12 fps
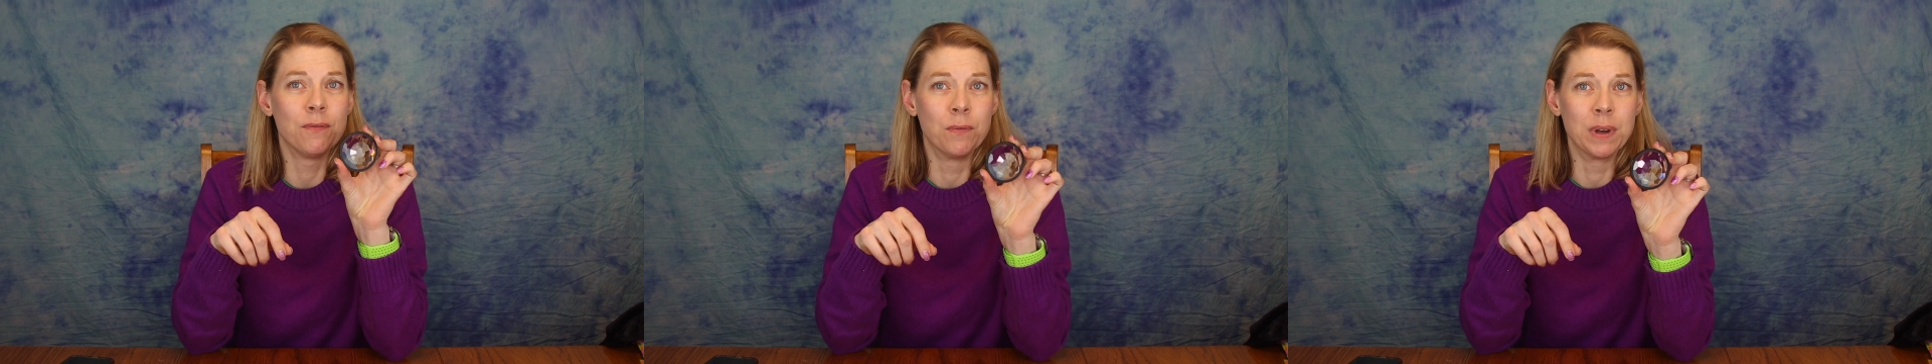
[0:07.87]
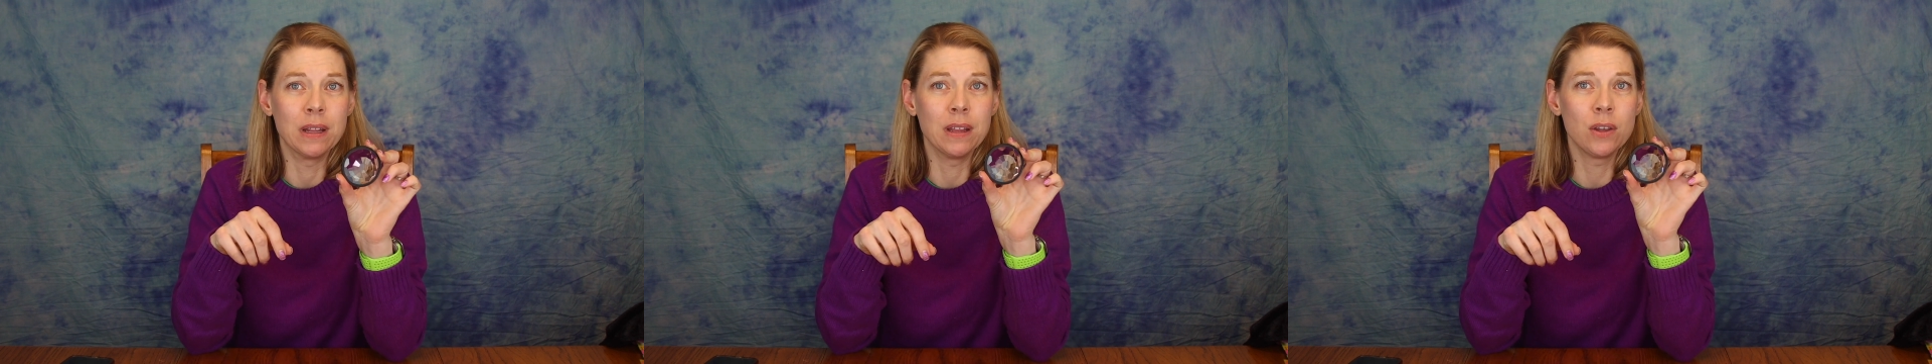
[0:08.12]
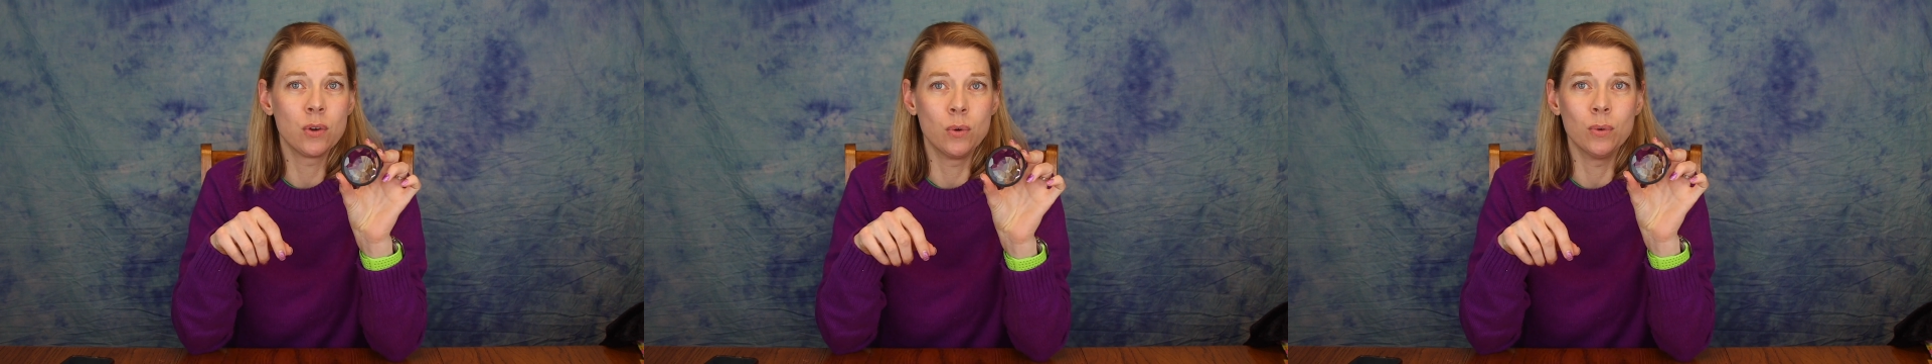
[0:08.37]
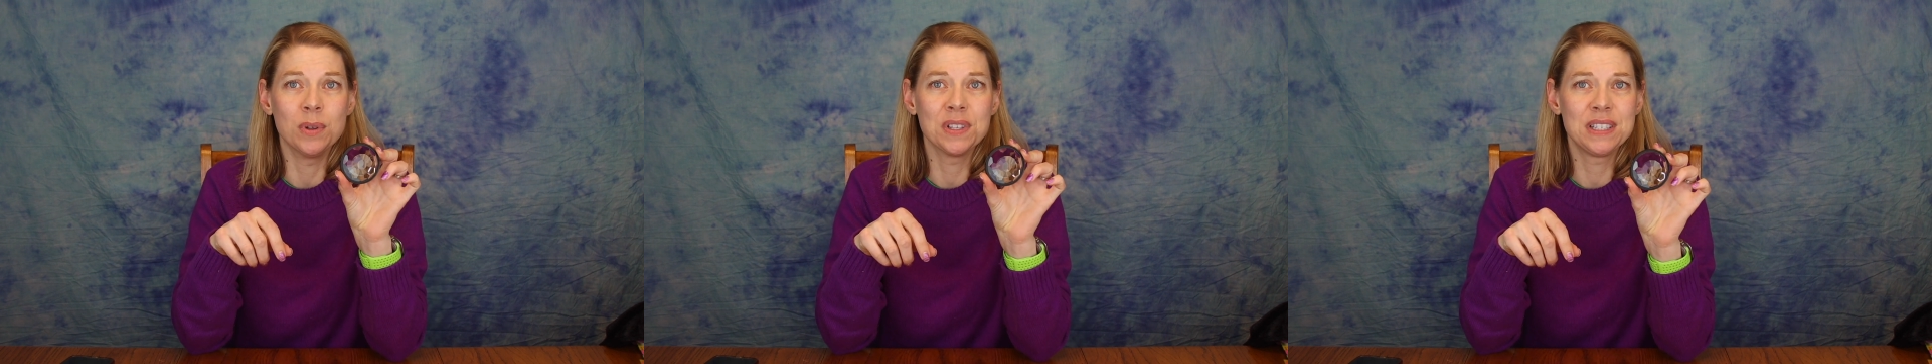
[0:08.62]
really
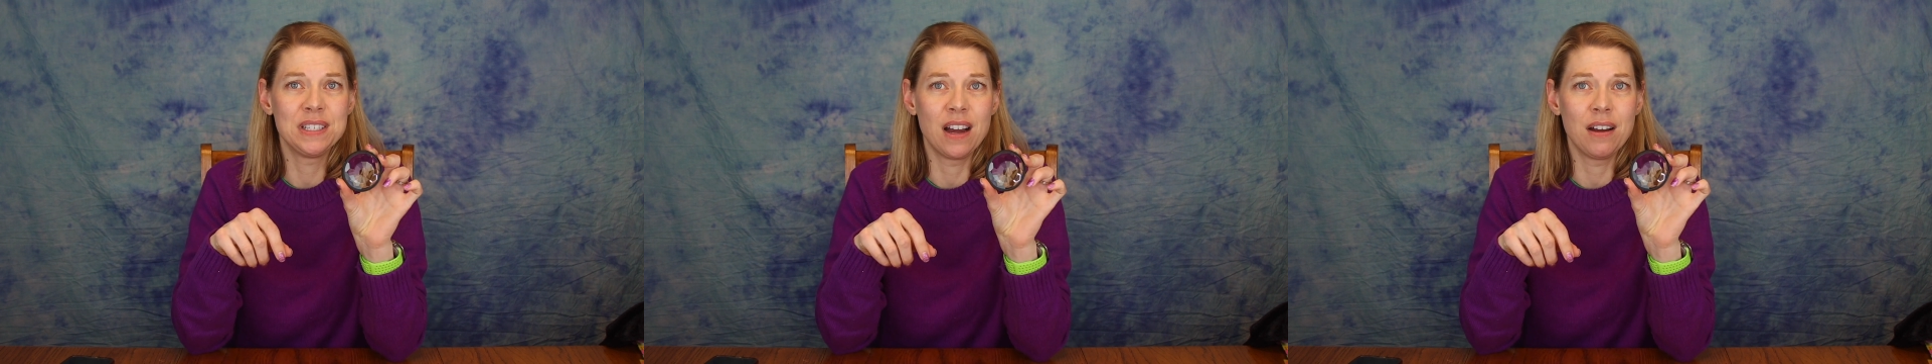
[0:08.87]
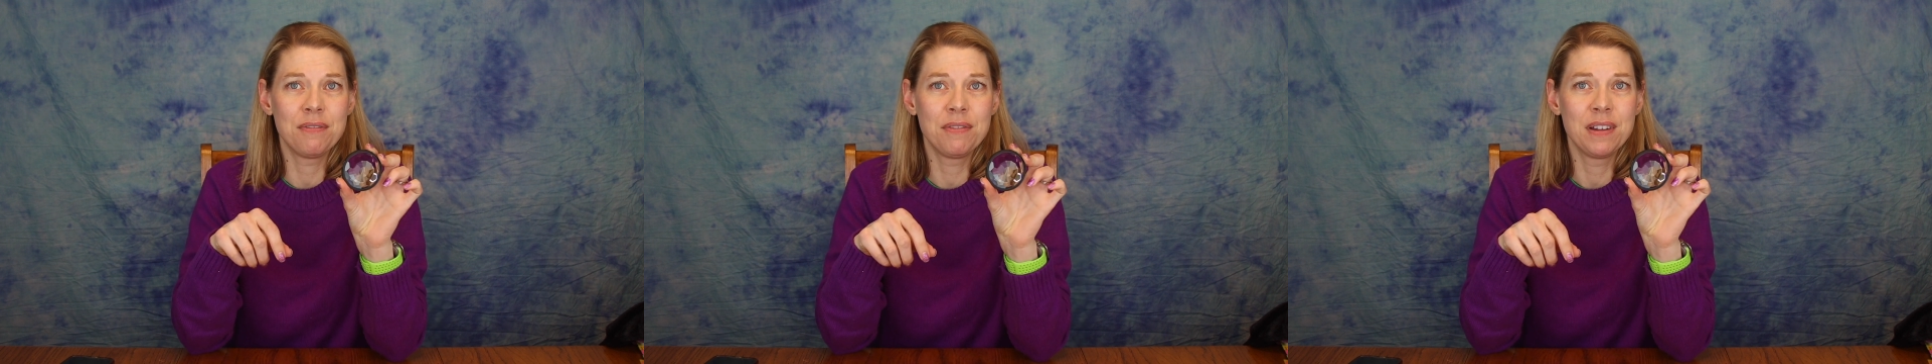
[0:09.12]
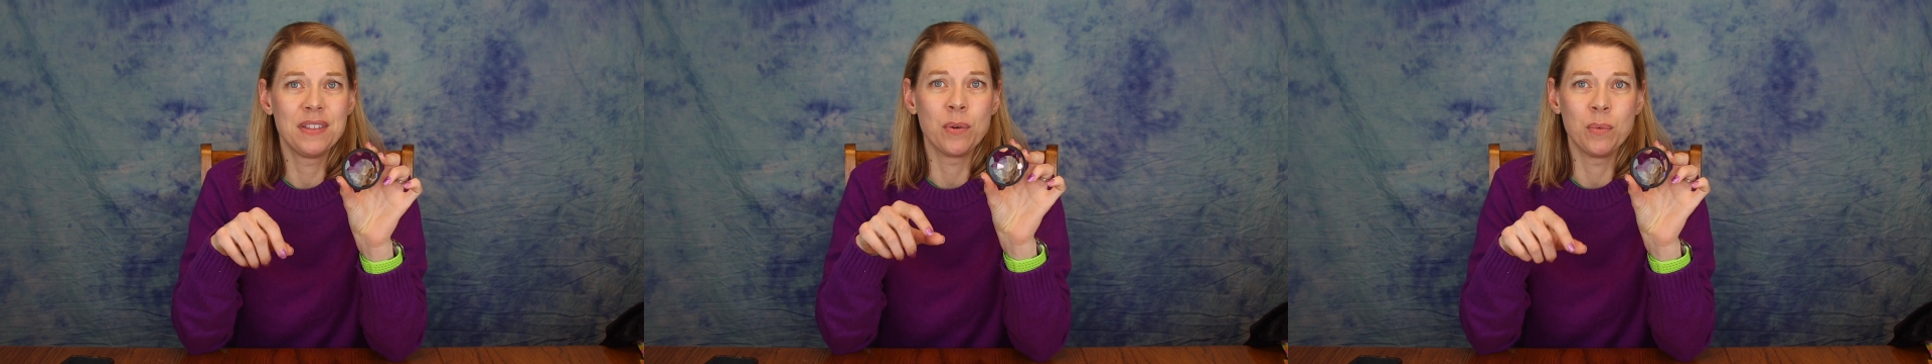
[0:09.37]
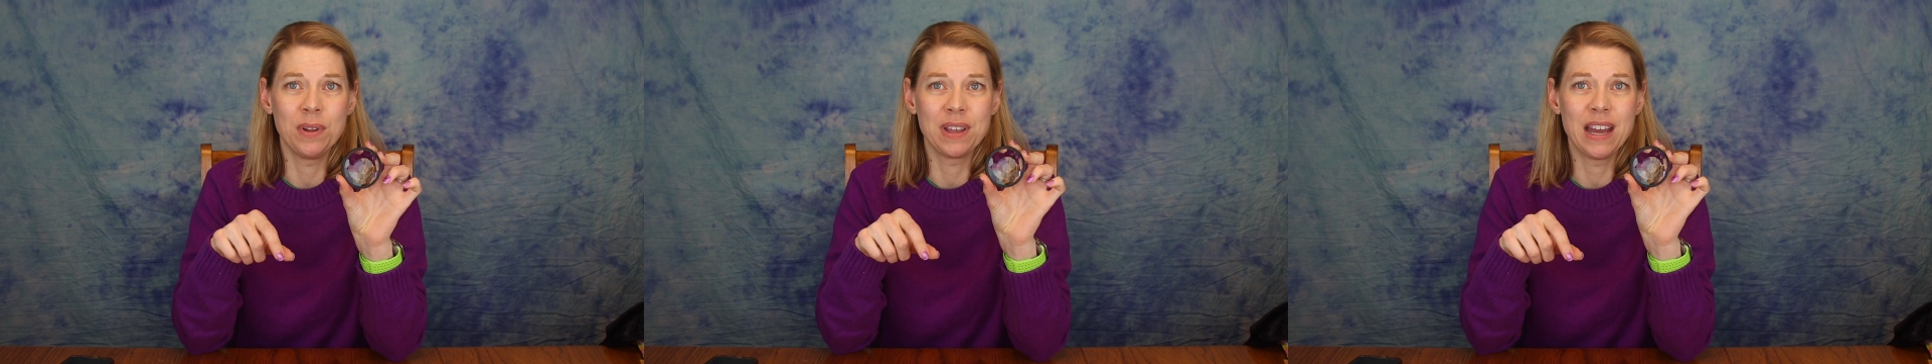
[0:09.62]
cool stuff that
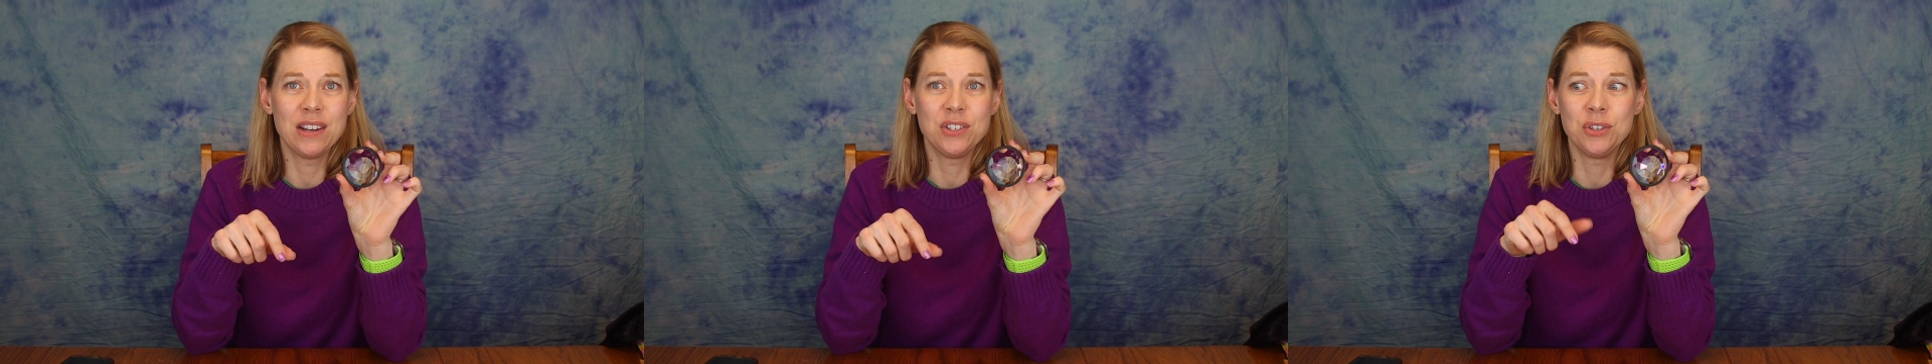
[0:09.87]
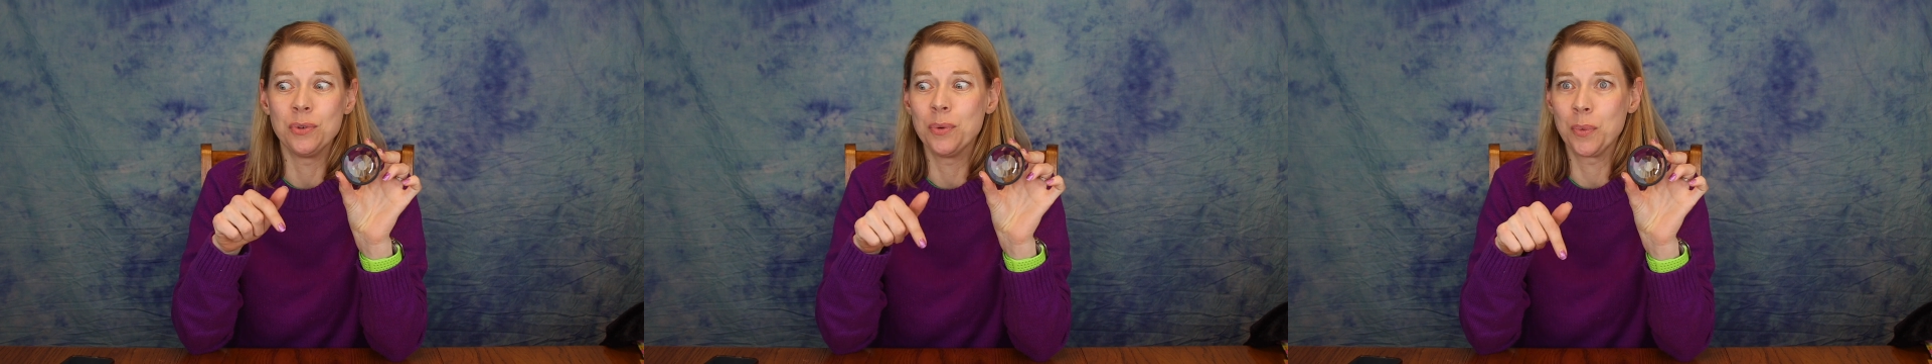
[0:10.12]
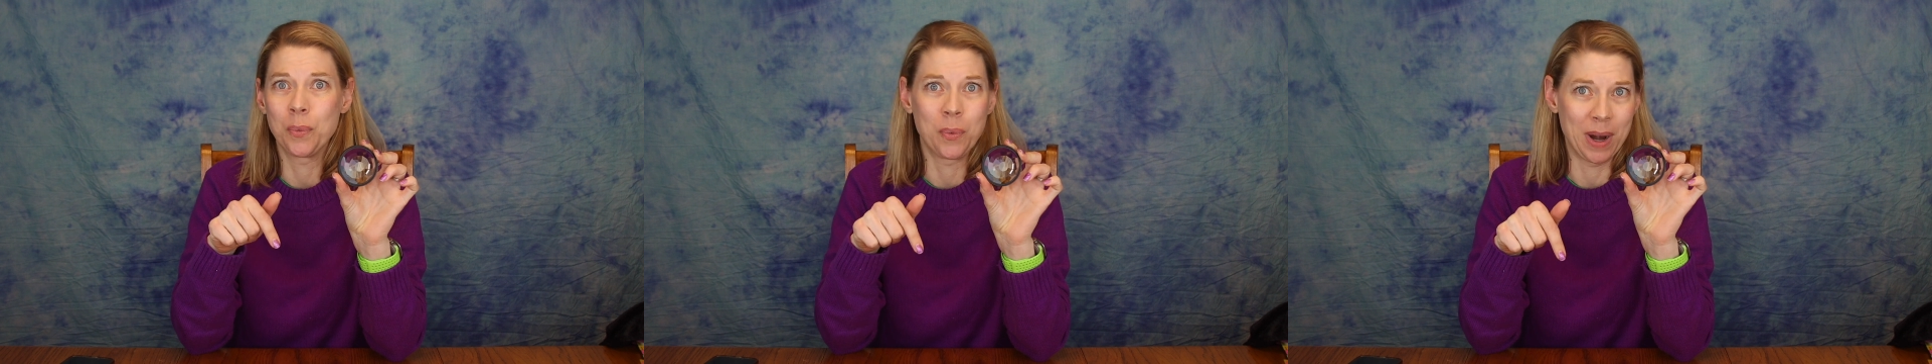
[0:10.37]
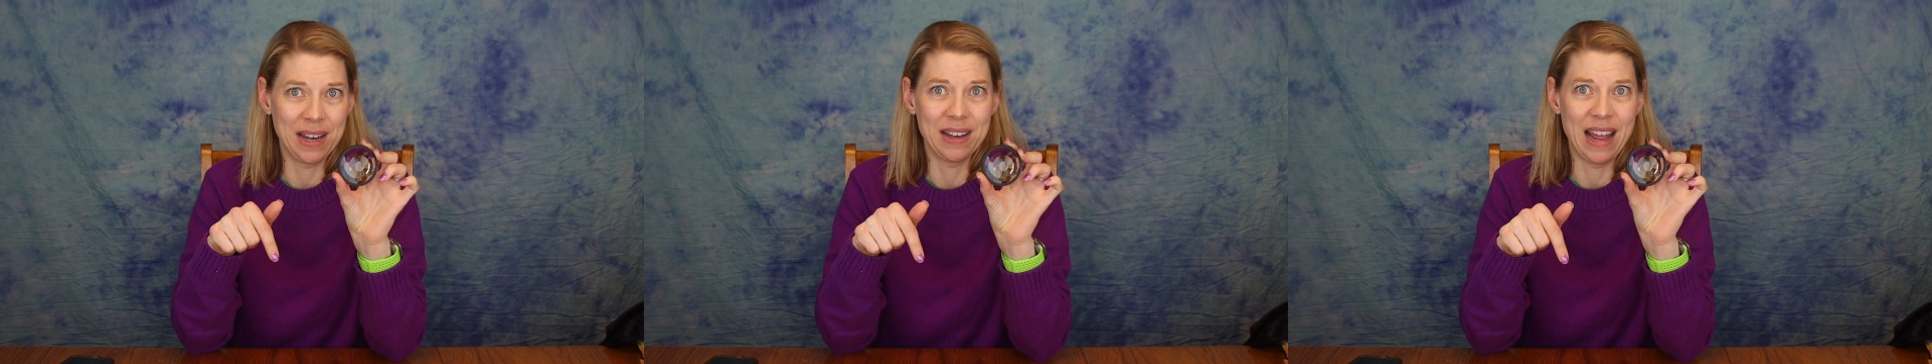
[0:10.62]
we'll get to
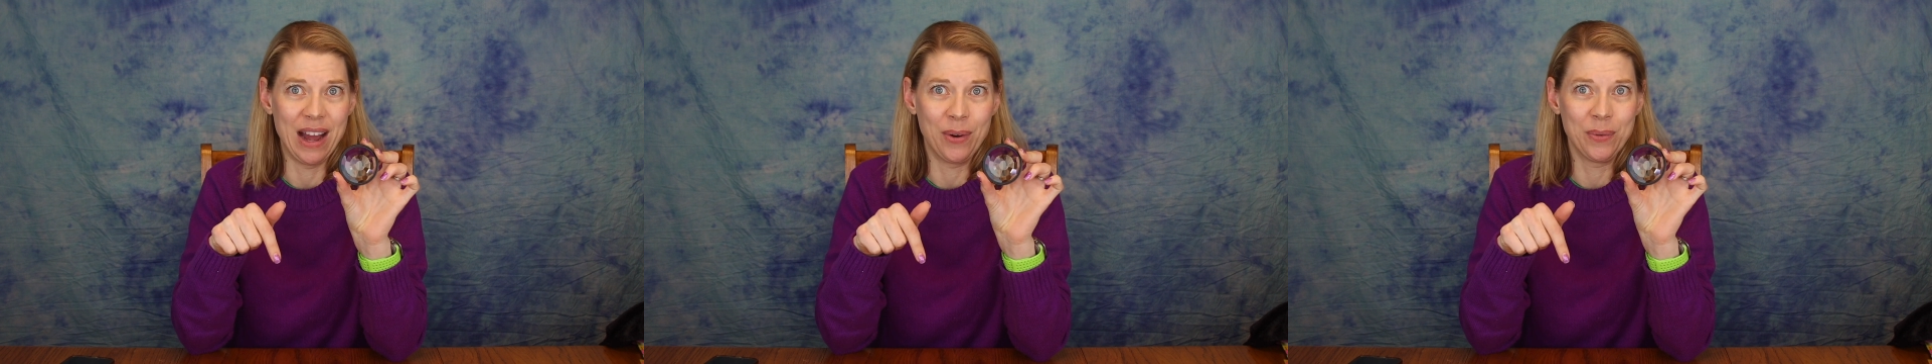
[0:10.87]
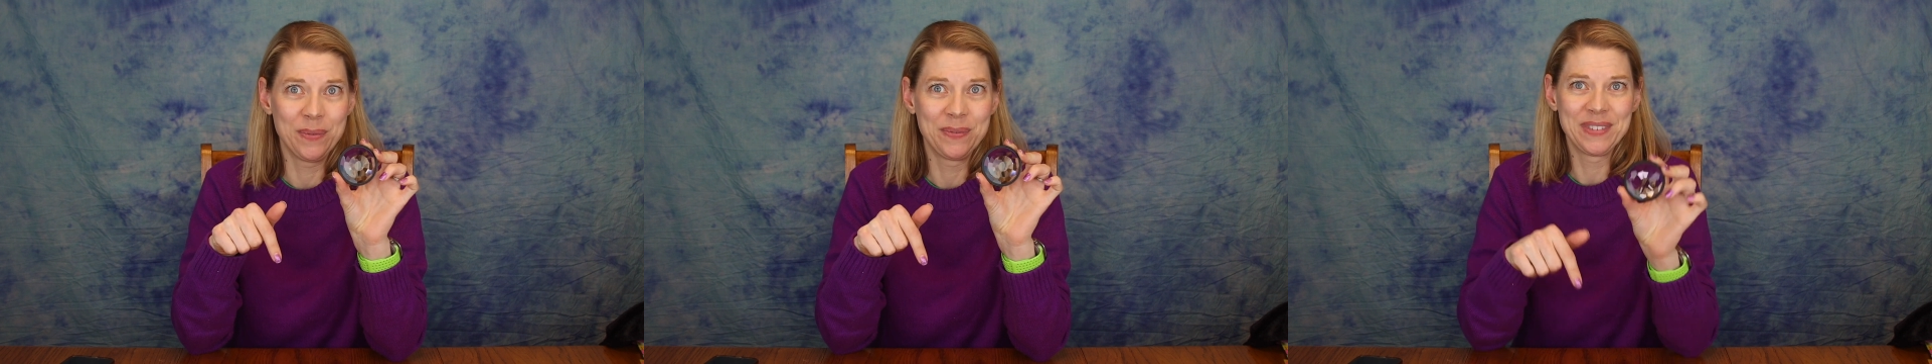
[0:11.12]
right now.